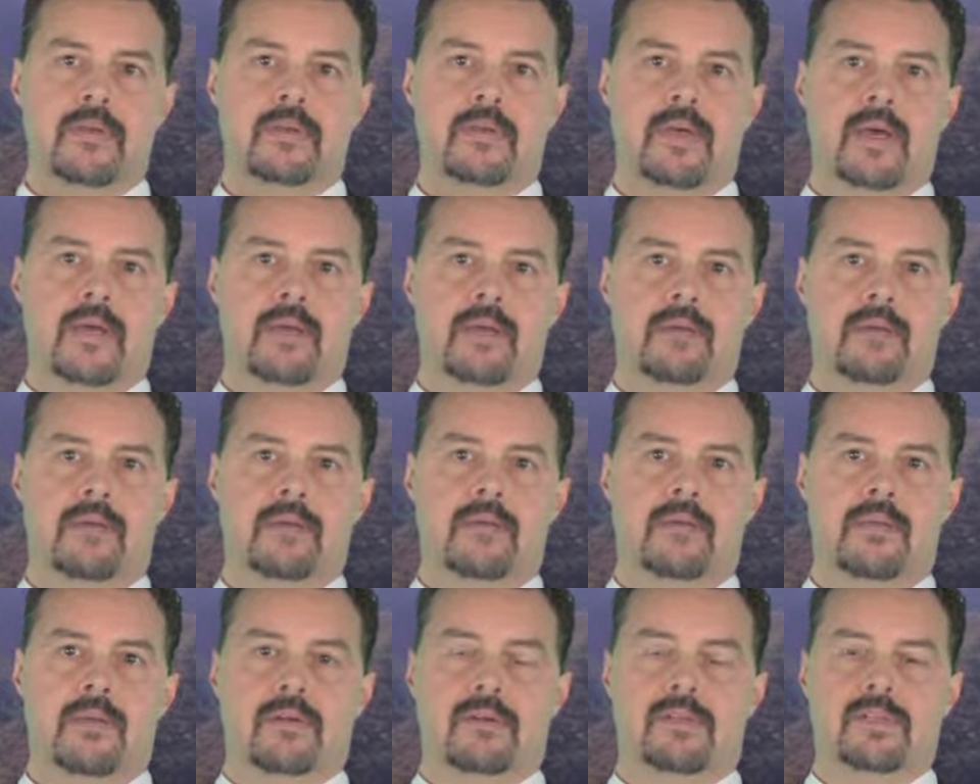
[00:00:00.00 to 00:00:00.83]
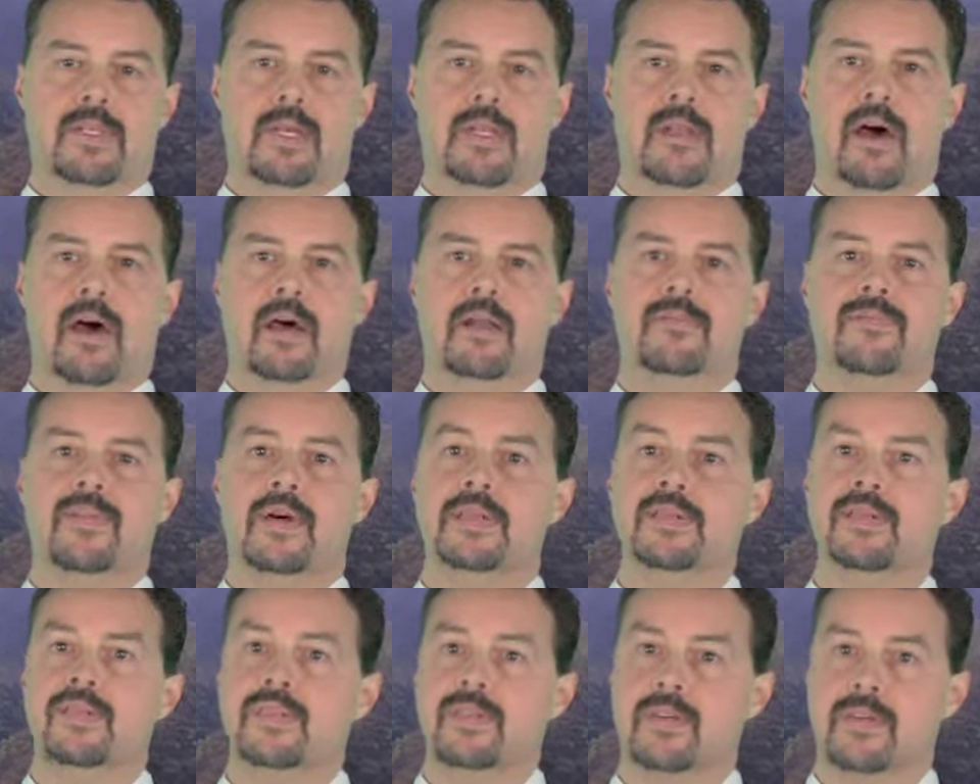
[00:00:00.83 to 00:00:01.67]
that there's a lot of
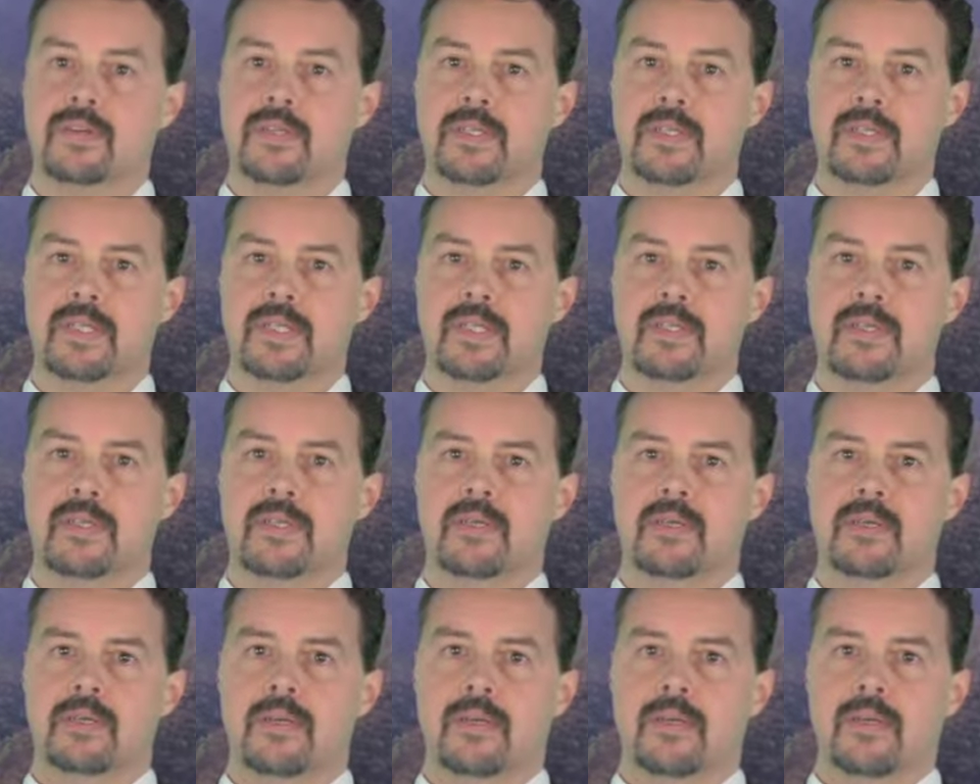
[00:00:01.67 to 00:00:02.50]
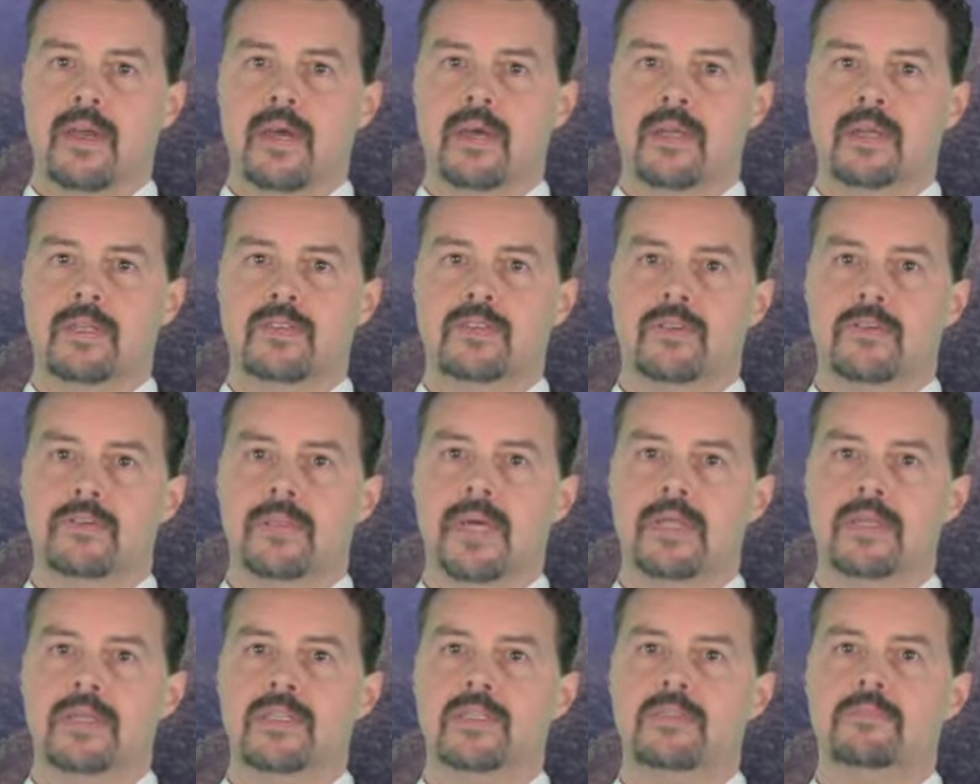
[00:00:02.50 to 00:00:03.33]
uncertainty, and a
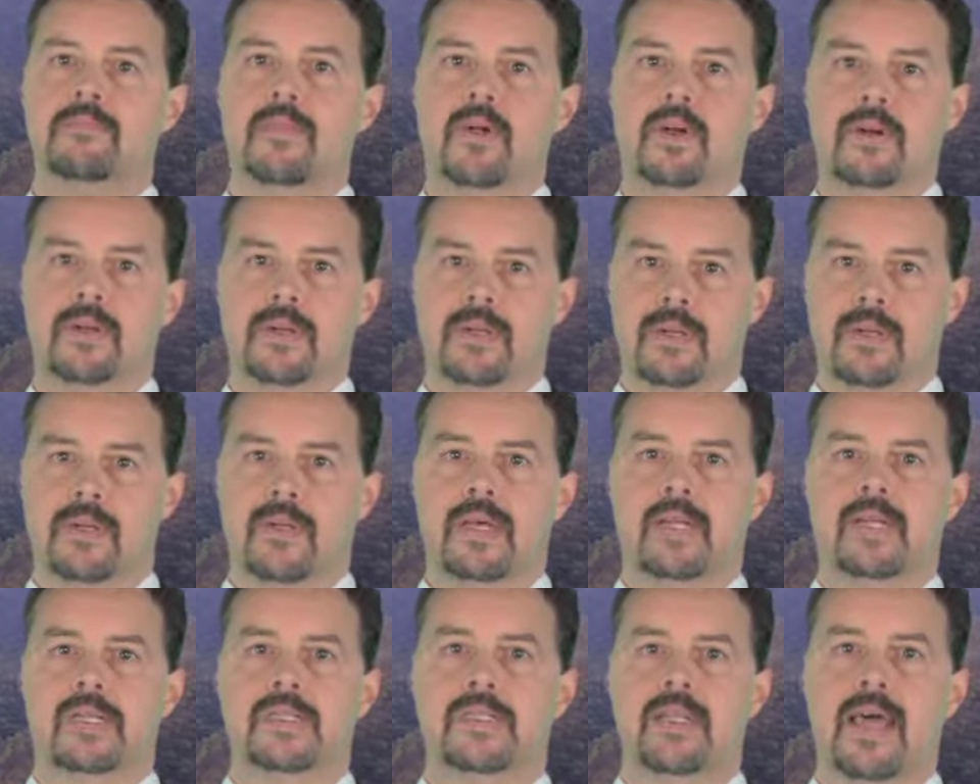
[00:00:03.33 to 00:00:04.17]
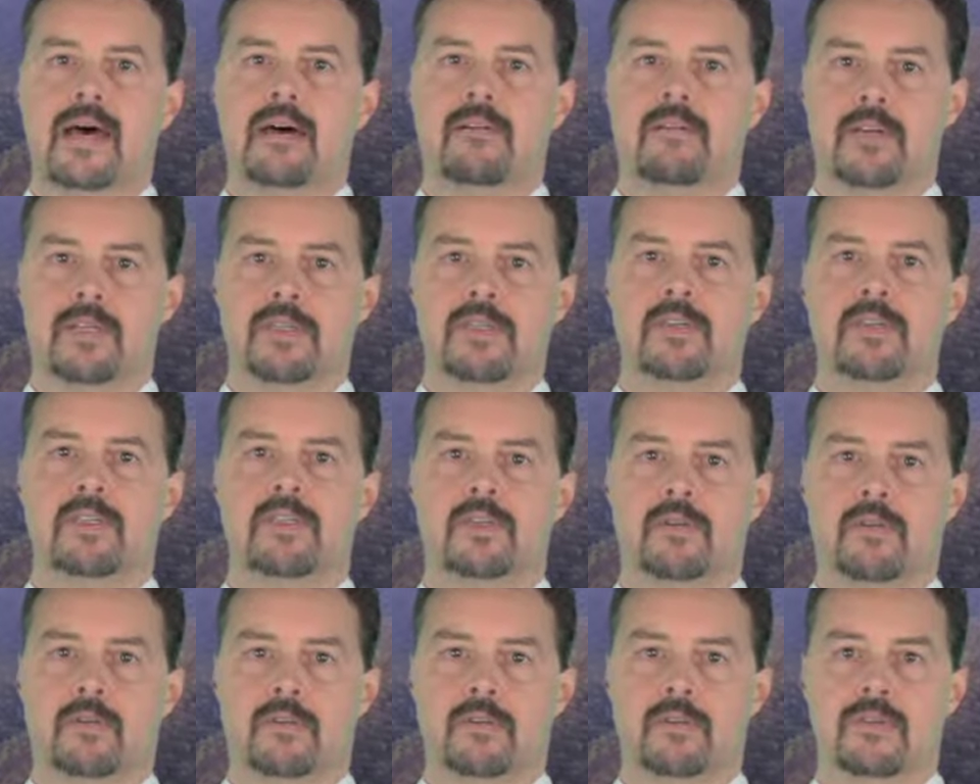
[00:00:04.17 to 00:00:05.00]
tremendous burden that is now on your
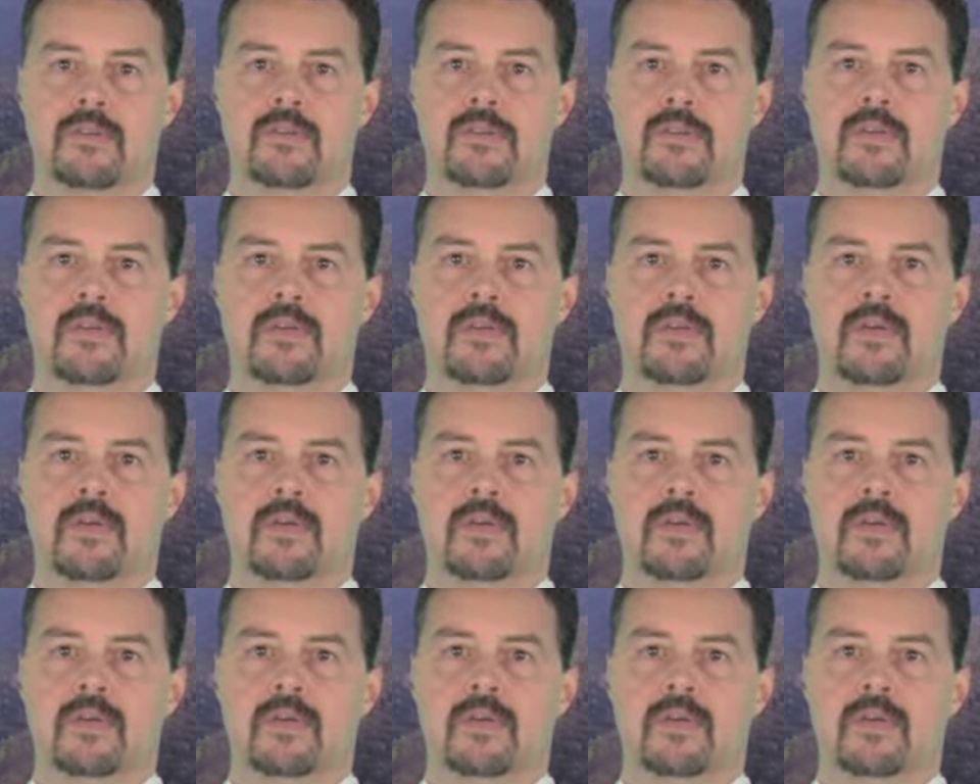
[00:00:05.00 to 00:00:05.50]
shoulders.